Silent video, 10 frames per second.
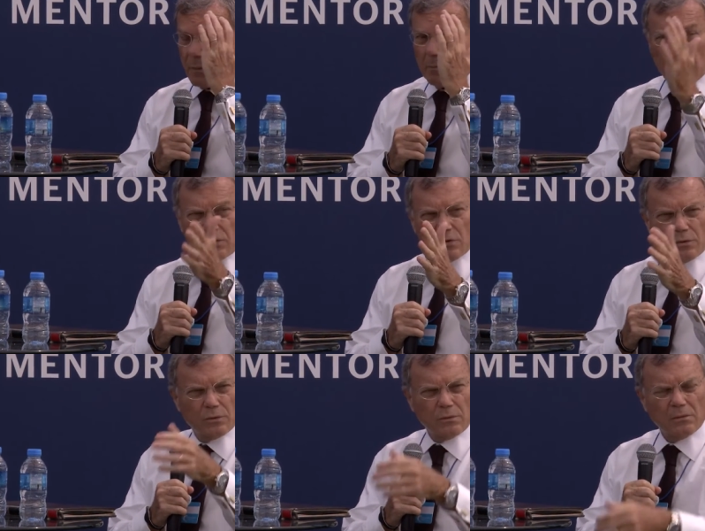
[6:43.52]
mixed
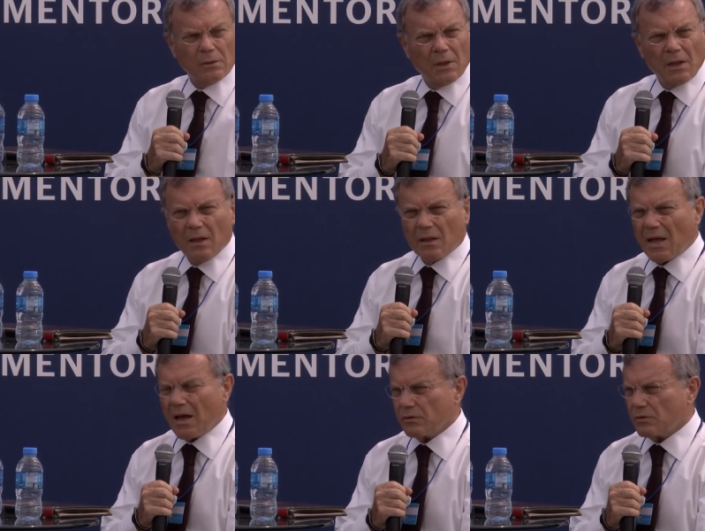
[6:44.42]
school,
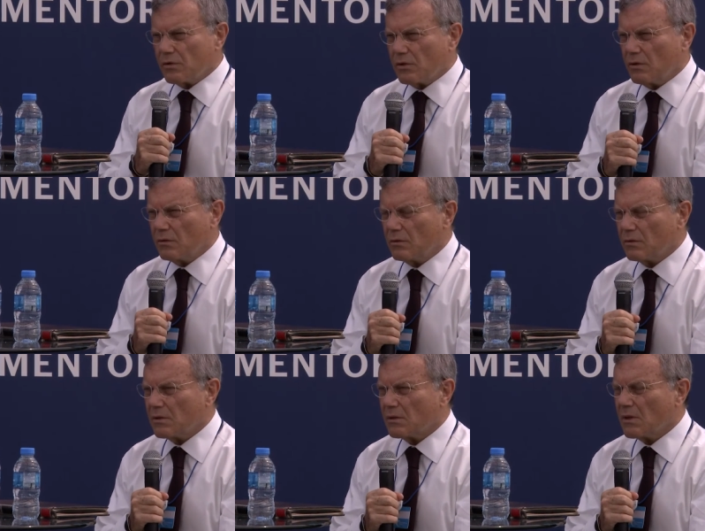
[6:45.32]
1,000
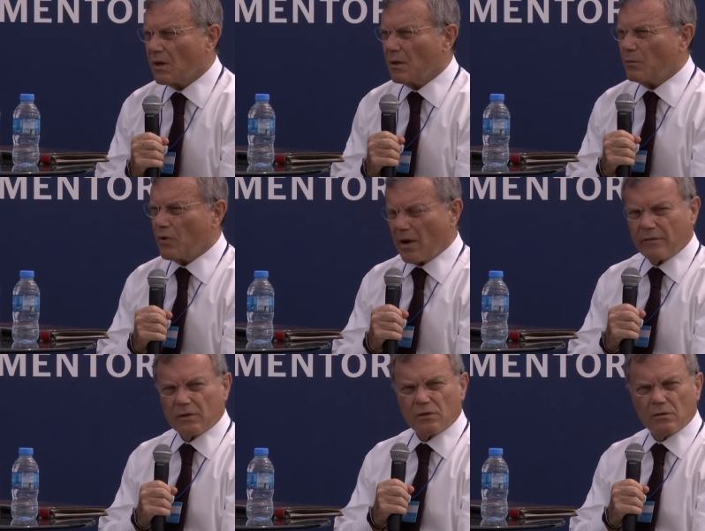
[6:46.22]
students,
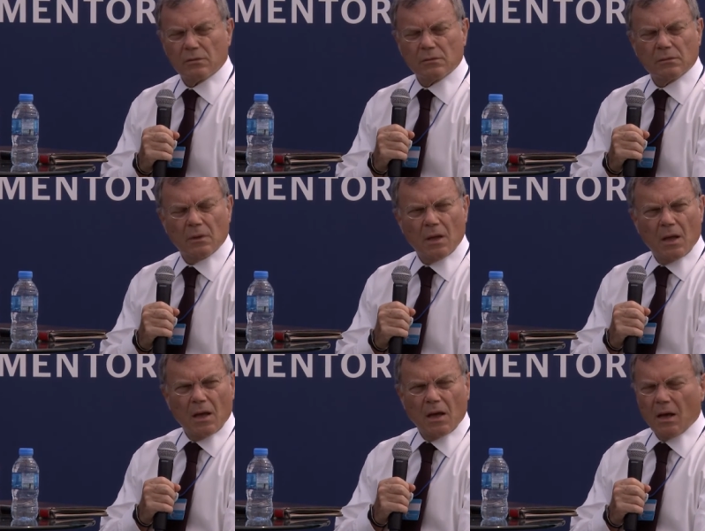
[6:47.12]
private school.
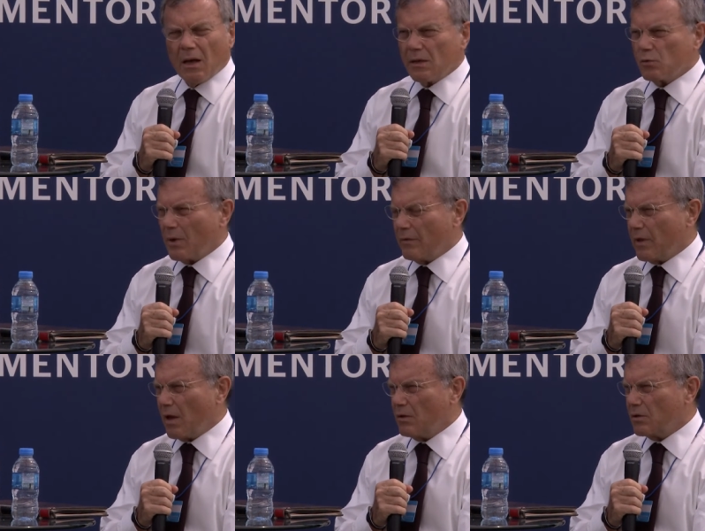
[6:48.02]
It's one of
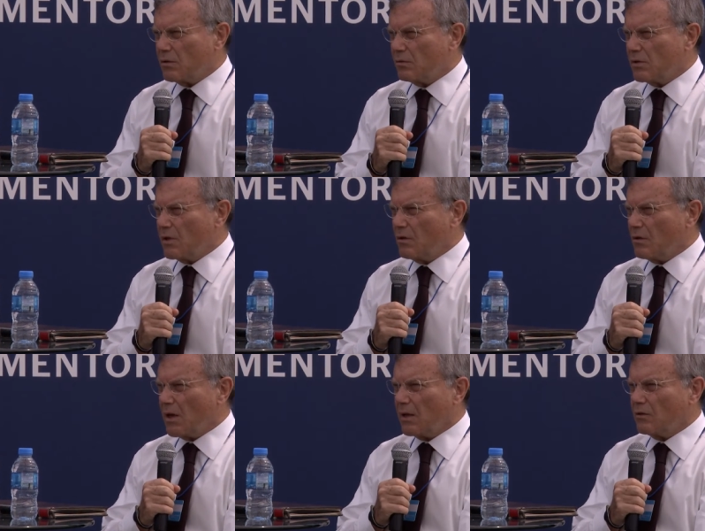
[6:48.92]
the only schools in the
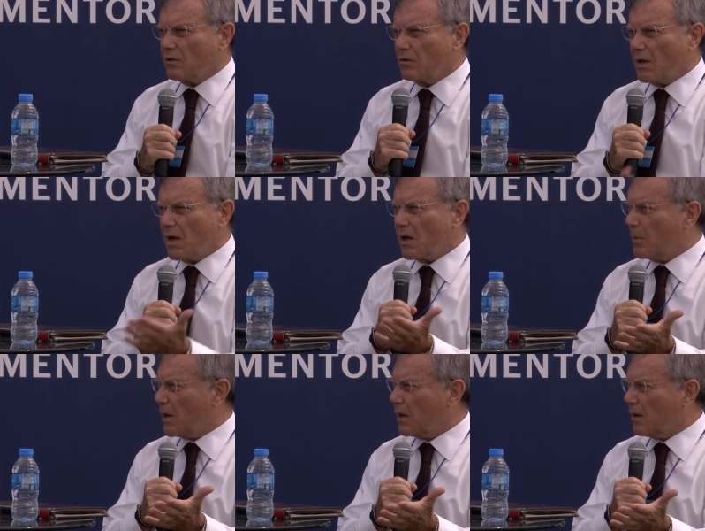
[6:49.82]
UK to do the
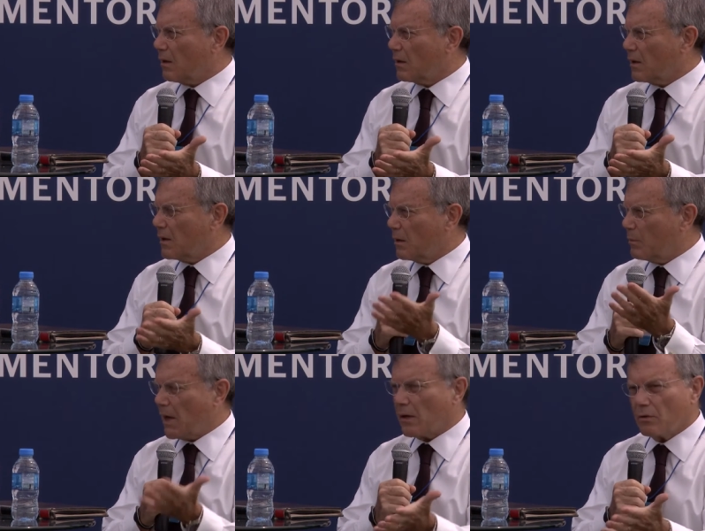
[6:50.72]
IB, the
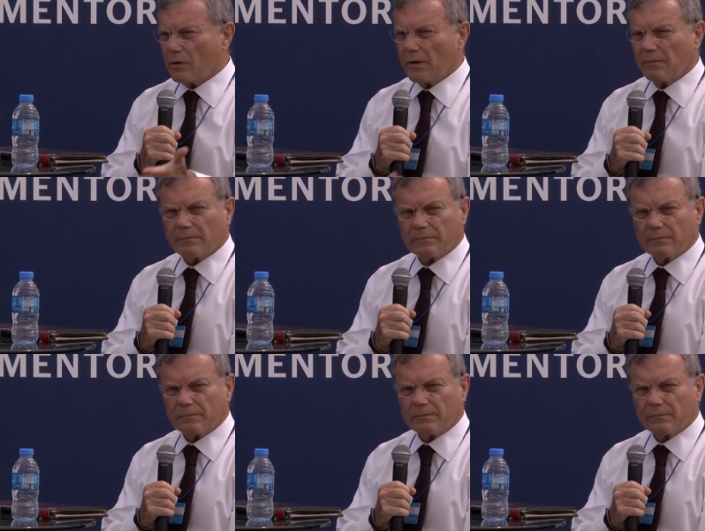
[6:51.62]
baccalaureate.